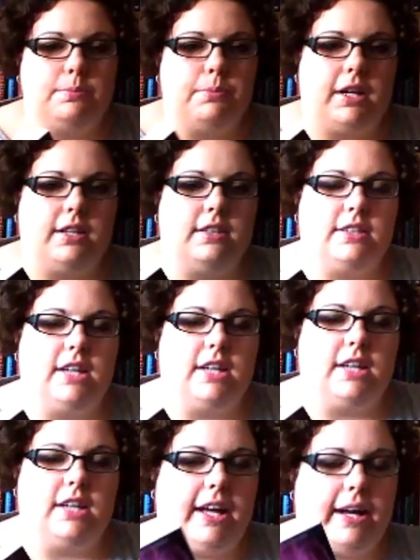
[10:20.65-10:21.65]
by the
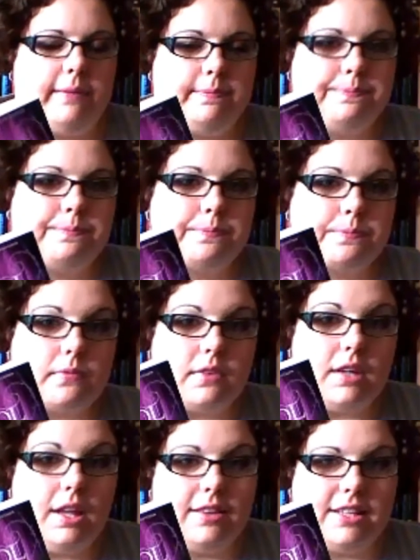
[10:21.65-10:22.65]
time that
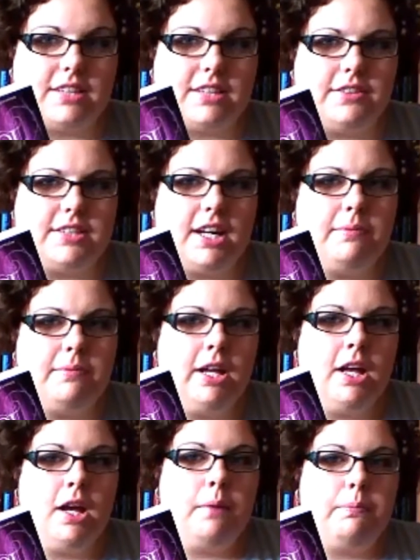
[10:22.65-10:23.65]
this goes up.
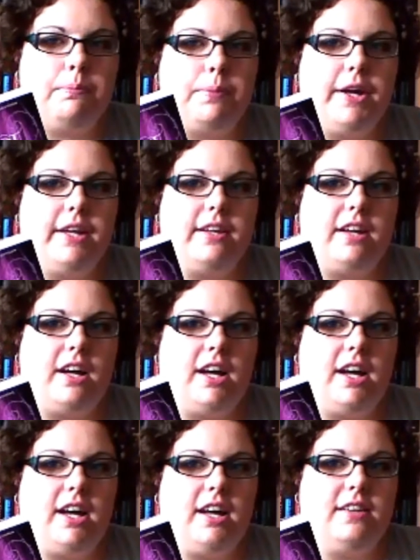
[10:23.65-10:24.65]
But
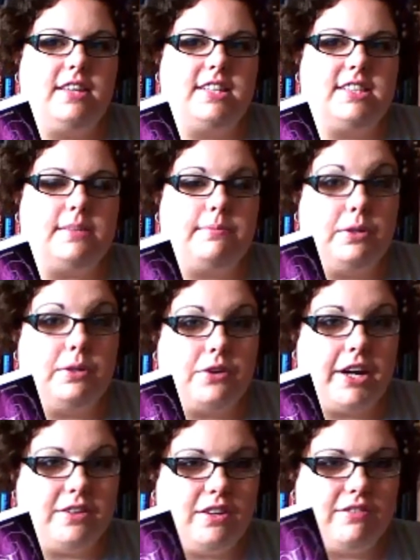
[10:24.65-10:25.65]
this is a middle
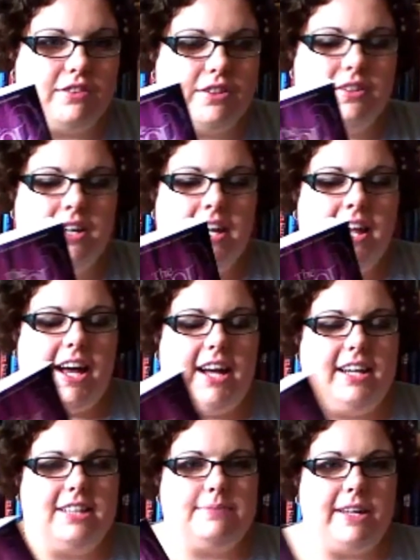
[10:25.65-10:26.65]
grade novel. And
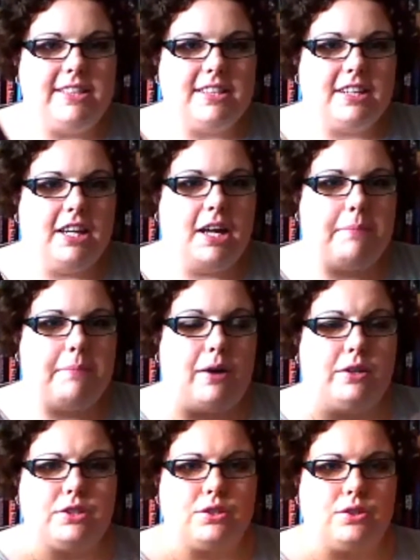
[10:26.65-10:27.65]
it's basically about a
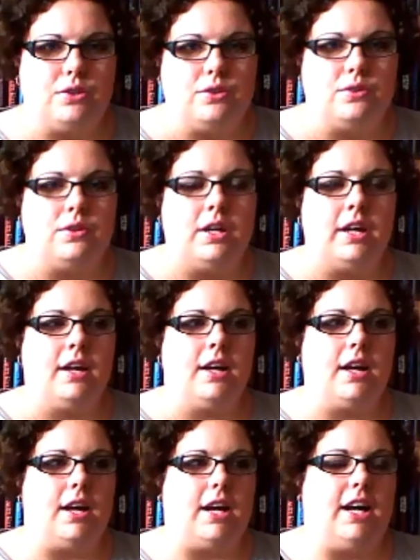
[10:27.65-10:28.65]
school.
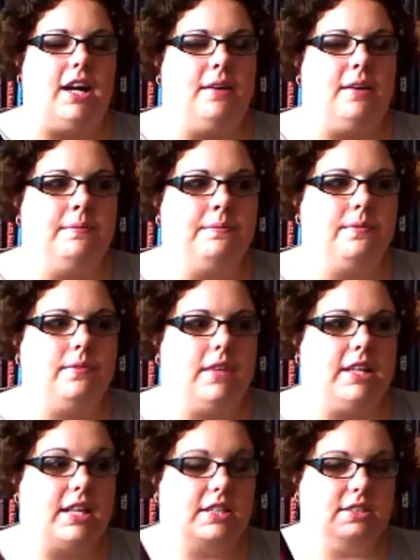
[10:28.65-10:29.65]

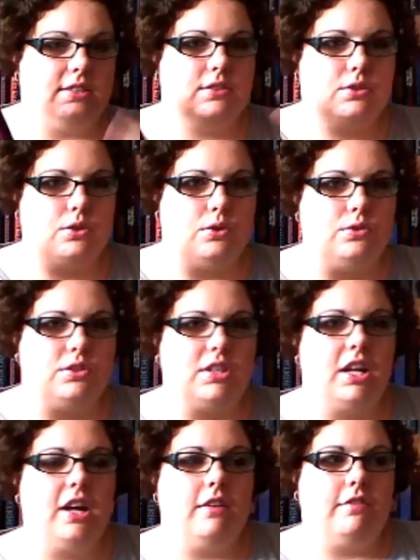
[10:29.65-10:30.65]
That there's schools
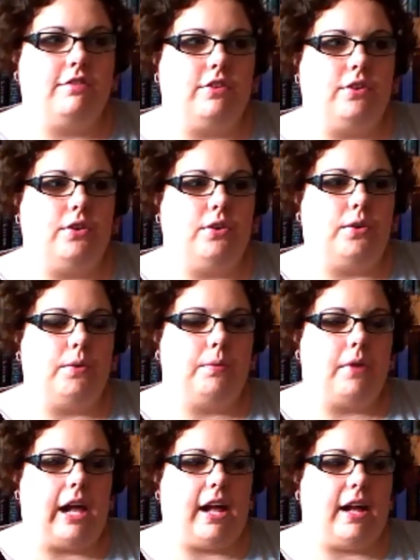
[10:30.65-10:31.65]
for
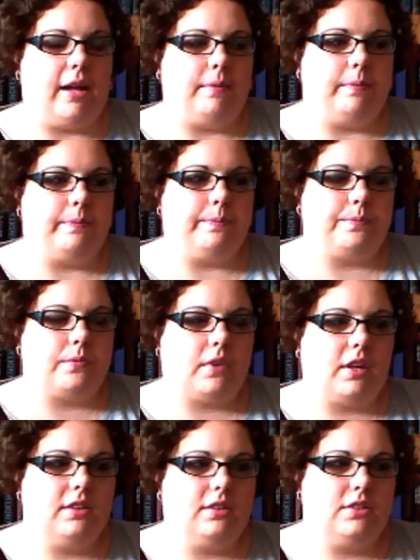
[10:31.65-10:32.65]

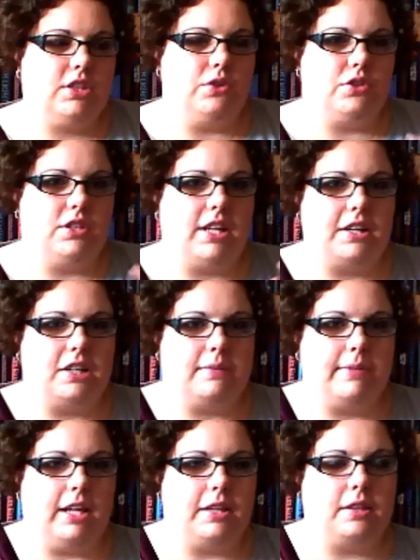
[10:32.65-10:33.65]
children that are going to be
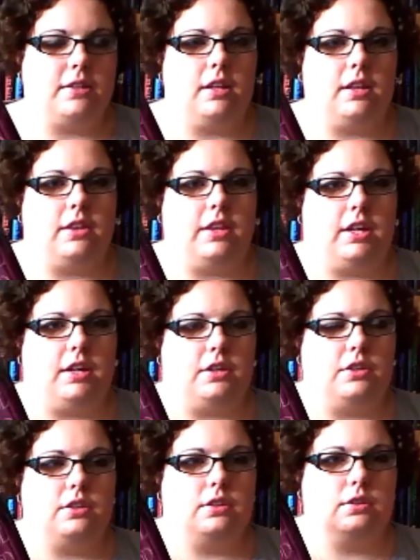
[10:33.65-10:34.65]
like the
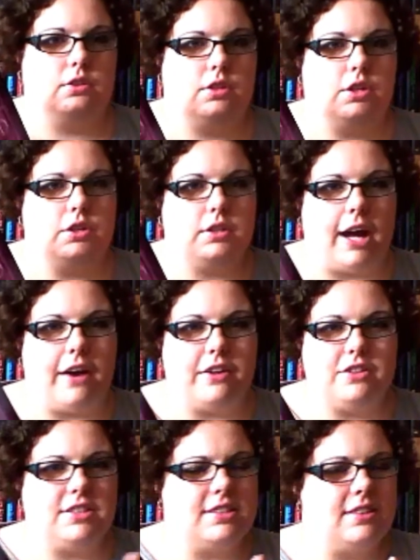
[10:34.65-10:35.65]
good characters in